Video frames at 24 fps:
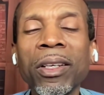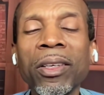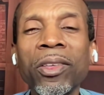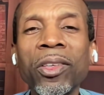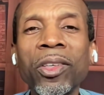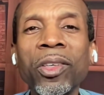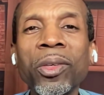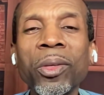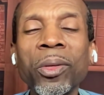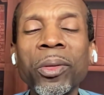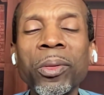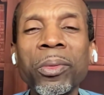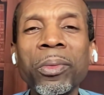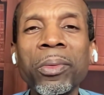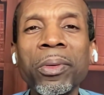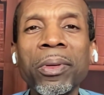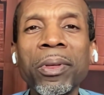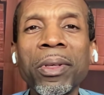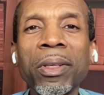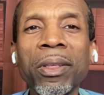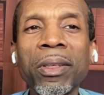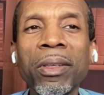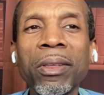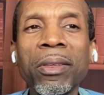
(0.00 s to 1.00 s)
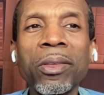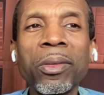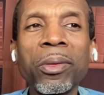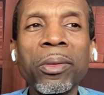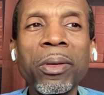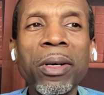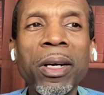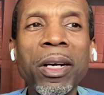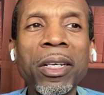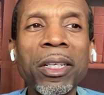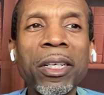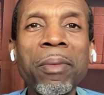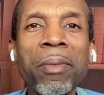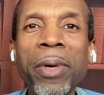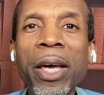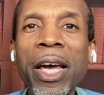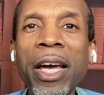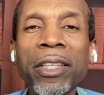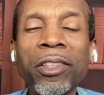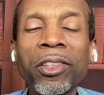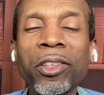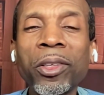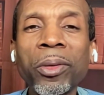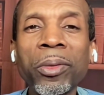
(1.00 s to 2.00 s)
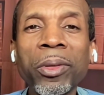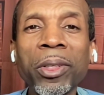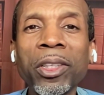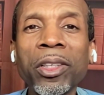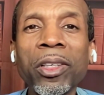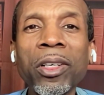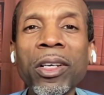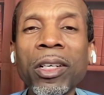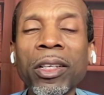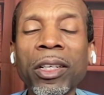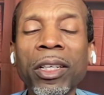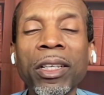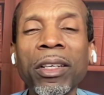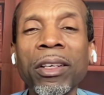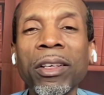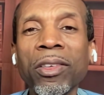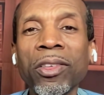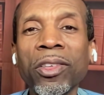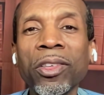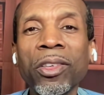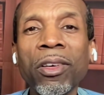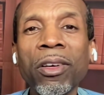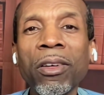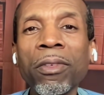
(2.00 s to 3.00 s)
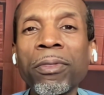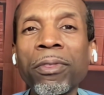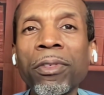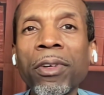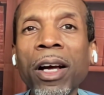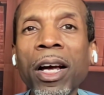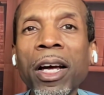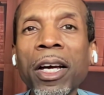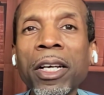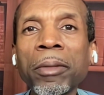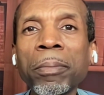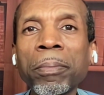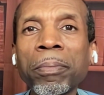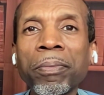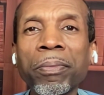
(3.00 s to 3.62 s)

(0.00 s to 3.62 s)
to come back to and cook in a stir fry,